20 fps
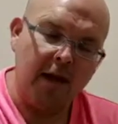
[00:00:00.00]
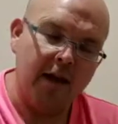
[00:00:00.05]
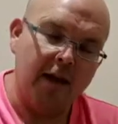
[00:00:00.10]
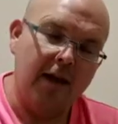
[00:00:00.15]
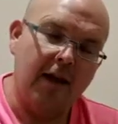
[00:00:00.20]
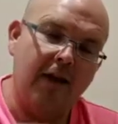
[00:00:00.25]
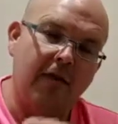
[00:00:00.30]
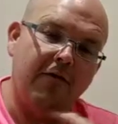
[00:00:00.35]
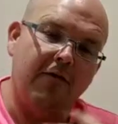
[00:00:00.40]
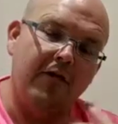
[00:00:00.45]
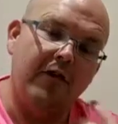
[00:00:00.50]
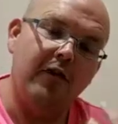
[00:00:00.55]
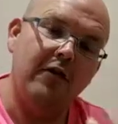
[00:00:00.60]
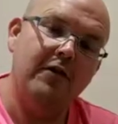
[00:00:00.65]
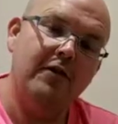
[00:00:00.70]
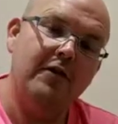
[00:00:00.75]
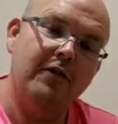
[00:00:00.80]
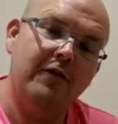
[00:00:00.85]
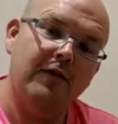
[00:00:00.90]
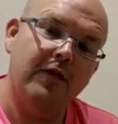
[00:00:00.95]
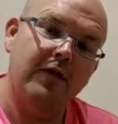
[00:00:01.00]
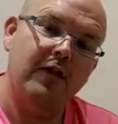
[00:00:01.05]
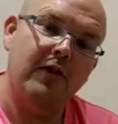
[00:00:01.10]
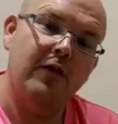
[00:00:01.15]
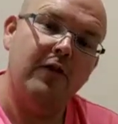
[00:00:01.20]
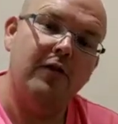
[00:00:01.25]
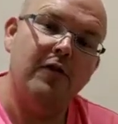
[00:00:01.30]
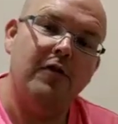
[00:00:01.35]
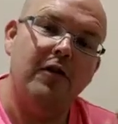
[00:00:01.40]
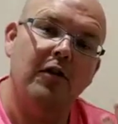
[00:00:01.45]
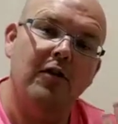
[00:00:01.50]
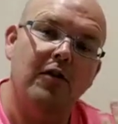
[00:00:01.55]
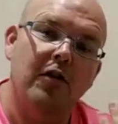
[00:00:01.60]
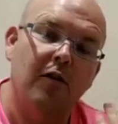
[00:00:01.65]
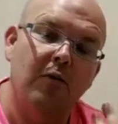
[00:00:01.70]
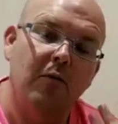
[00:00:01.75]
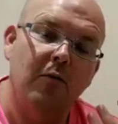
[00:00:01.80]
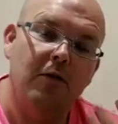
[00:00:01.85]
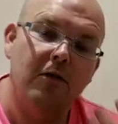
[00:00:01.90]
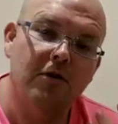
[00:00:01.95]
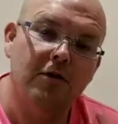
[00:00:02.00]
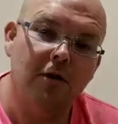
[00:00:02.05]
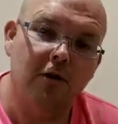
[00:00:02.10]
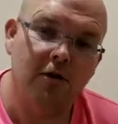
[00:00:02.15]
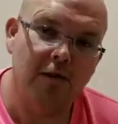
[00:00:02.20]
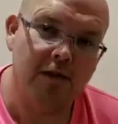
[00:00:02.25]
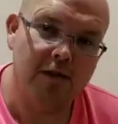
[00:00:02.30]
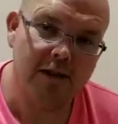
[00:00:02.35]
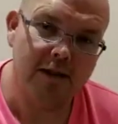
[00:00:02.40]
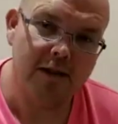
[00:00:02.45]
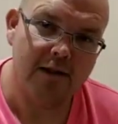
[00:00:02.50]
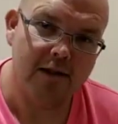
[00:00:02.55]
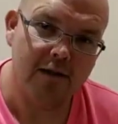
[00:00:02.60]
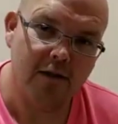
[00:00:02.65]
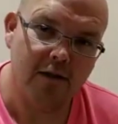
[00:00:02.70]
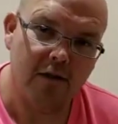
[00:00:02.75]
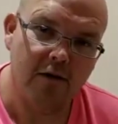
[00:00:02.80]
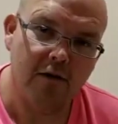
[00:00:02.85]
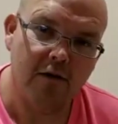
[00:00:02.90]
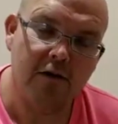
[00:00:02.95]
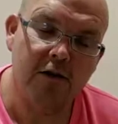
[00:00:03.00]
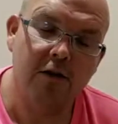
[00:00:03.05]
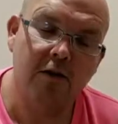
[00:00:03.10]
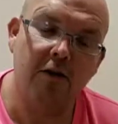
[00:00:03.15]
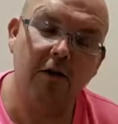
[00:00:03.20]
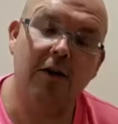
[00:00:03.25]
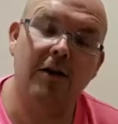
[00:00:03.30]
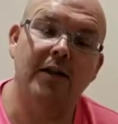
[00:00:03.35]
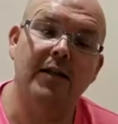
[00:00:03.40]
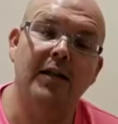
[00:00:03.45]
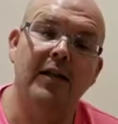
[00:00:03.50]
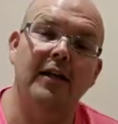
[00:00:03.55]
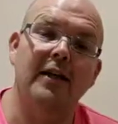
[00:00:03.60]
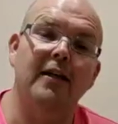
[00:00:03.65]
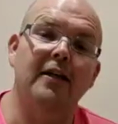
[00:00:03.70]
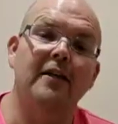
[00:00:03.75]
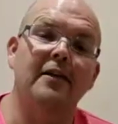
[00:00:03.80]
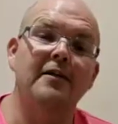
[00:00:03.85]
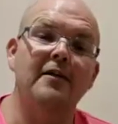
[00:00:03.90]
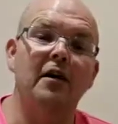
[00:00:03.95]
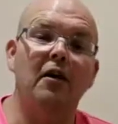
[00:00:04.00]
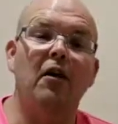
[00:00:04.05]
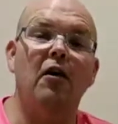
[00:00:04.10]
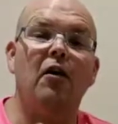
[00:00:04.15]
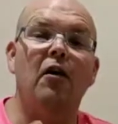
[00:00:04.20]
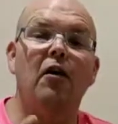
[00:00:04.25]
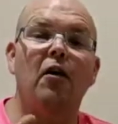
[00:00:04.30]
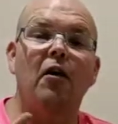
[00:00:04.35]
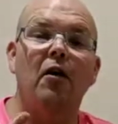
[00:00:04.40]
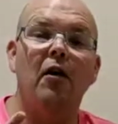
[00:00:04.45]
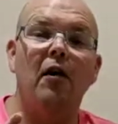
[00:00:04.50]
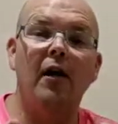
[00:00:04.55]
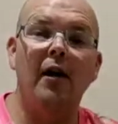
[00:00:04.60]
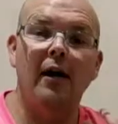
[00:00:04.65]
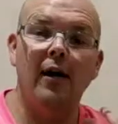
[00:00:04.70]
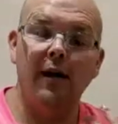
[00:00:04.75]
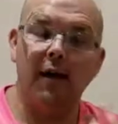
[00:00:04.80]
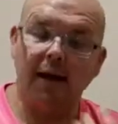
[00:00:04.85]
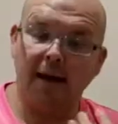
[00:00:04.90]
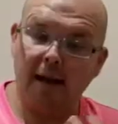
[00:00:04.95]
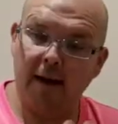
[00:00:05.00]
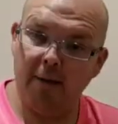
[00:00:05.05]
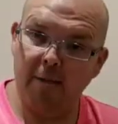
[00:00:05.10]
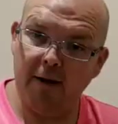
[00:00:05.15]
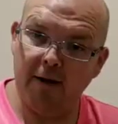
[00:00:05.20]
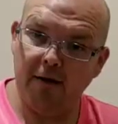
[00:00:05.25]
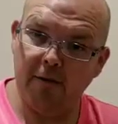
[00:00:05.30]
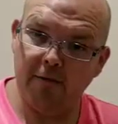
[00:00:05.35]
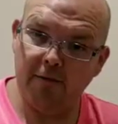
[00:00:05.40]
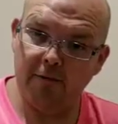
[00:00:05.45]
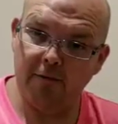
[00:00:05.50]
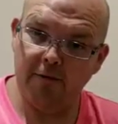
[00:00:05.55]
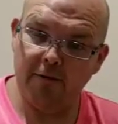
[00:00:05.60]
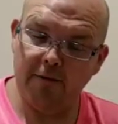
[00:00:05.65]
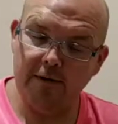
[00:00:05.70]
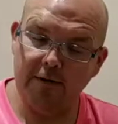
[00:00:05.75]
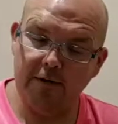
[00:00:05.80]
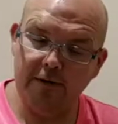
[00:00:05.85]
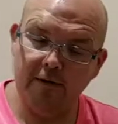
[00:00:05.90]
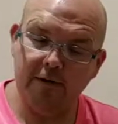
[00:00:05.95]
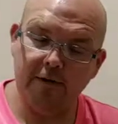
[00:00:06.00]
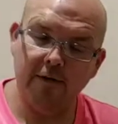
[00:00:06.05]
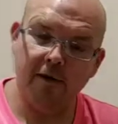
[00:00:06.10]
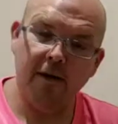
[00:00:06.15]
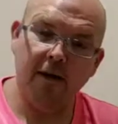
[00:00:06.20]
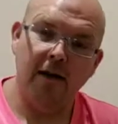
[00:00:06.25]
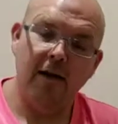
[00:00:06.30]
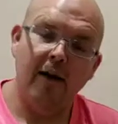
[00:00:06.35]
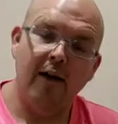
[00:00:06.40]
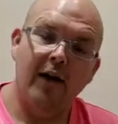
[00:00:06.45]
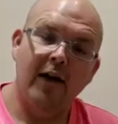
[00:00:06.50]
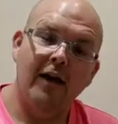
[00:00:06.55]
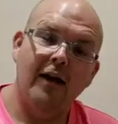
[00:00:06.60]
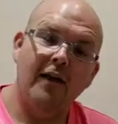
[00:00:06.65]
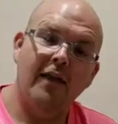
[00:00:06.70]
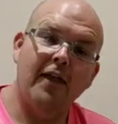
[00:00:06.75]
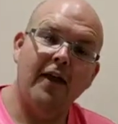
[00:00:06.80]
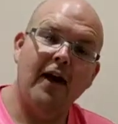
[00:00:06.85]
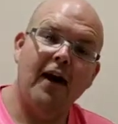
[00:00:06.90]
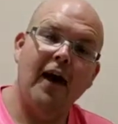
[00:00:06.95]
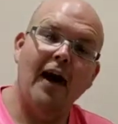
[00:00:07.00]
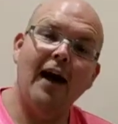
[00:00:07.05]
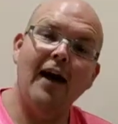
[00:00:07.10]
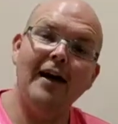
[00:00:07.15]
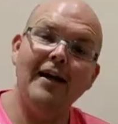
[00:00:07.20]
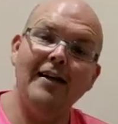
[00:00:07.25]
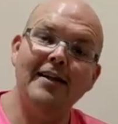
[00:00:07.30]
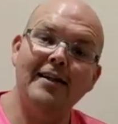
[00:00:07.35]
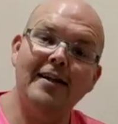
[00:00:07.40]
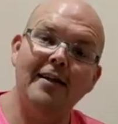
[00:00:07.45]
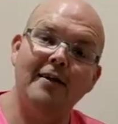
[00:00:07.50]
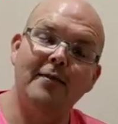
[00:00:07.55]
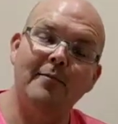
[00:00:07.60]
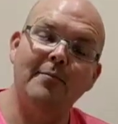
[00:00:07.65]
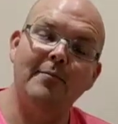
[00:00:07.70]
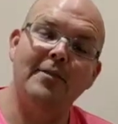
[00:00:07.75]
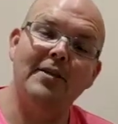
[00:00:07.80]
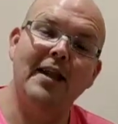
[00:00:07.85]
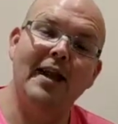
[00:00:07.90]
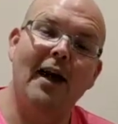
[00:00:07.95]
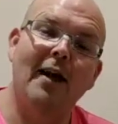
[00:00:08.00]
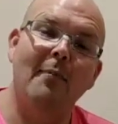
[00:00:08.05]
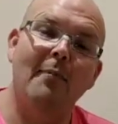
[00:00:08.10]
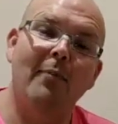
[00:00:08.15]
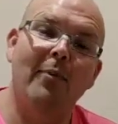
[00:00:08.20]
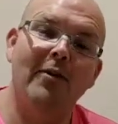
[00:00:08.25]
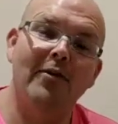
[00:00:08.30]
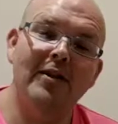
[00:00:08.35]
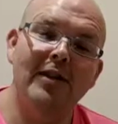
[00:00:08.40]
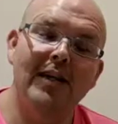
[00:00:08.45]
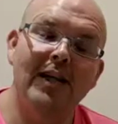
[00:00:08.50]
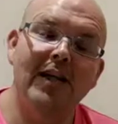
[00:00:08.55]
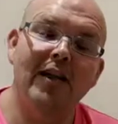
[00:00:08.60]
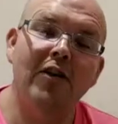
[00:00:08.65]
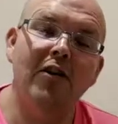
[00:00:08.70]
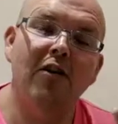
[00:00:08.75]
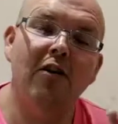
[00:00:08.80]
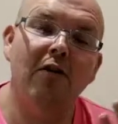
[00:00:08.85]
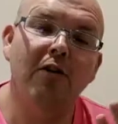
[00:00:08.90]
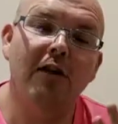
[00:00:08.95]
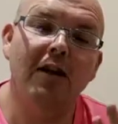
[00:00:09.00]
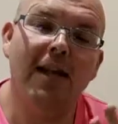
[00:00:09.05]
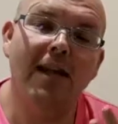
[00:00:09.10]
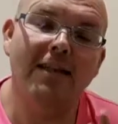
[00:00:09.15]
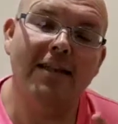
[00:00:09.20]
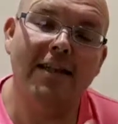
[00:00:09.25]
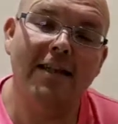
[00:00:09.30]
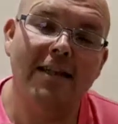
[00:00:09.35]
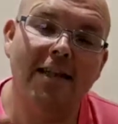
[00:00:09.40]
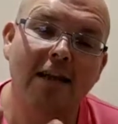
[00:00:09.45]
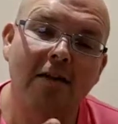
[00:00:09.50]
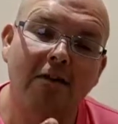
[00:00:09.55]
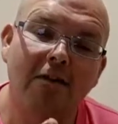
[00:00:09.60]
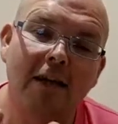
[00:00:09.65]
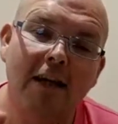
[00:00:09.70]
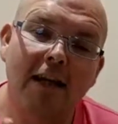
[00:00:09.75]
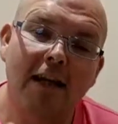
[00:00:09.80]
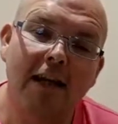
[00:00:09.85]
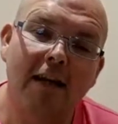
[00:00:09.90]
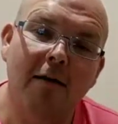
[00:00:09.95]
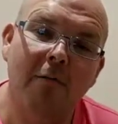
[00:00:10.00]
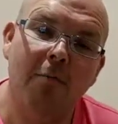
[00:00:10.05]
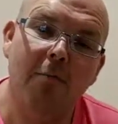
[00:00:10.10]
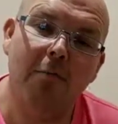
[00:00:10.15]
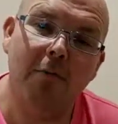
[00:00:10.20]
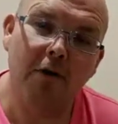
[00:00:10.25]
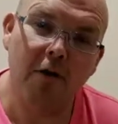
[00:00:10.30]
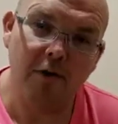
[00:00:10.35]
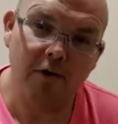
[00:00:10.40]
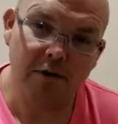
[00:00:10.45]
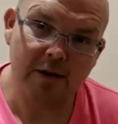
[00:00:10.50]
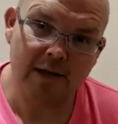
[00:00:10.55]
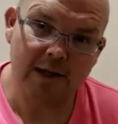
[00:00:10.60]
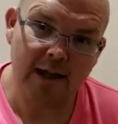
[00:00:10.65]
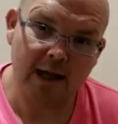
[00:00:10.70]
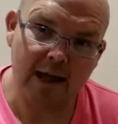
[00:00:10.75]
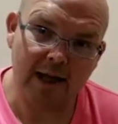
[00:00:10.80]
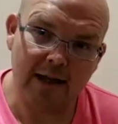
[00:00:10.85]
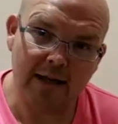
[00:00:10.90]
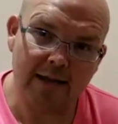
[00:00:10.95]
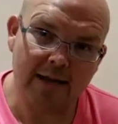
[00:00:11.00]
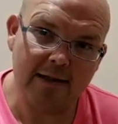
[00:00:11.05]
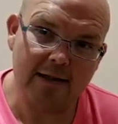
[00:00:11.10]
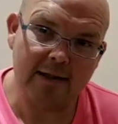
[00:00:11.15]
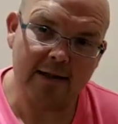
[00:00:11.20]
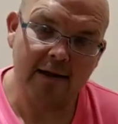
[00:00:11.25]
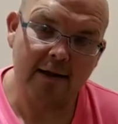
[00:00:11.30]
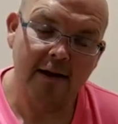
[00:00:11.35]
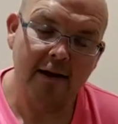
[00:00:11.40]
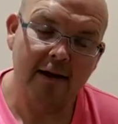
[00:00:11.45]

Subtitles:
Now, for those of you who don't know what toxins are chemicals. They're items that our body not necessarily can process,